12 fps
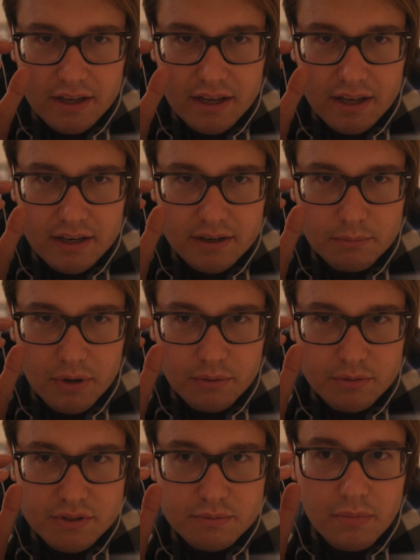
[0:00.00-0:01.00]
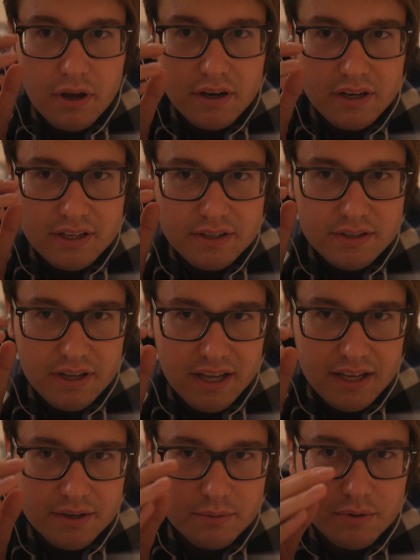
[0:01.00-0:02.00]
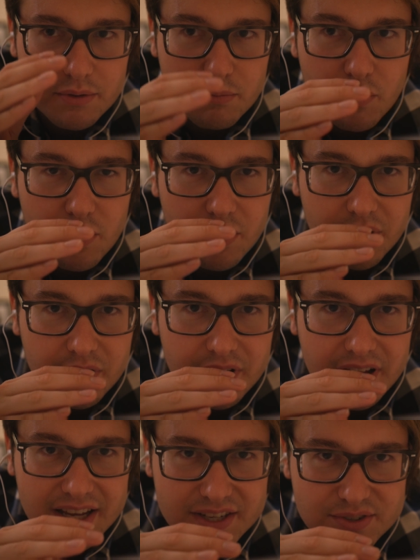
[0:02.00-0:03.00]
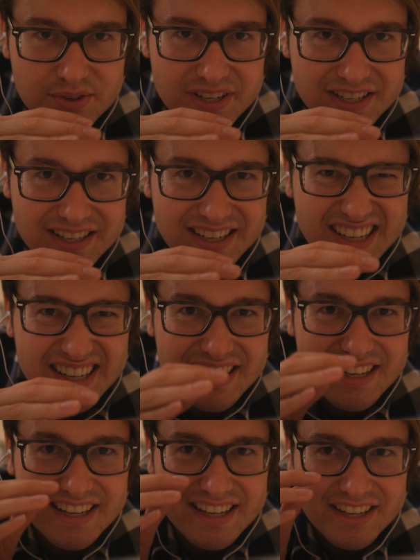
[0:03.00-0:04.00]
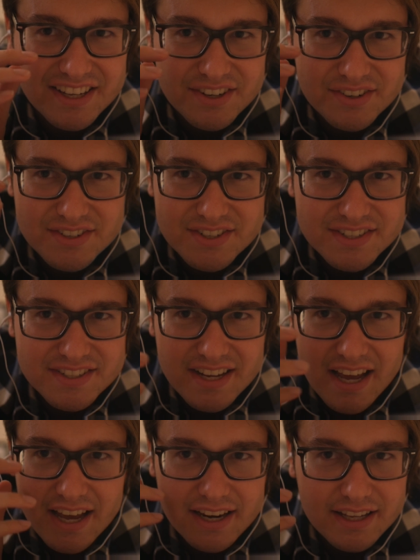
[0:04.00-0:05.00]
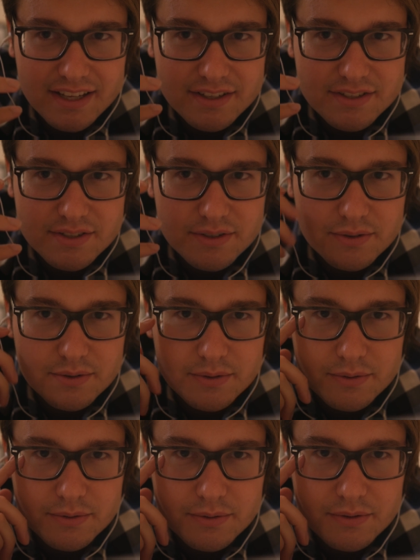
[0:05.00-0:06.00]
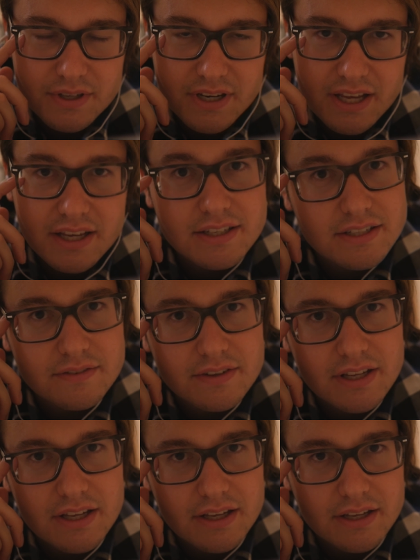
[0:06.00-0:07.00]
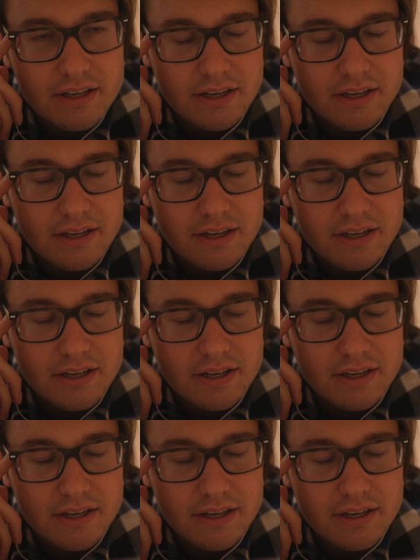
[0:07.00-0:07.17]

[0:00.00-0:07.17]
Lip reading: and by responding to hate with more hatred, you're just adding to the negativity.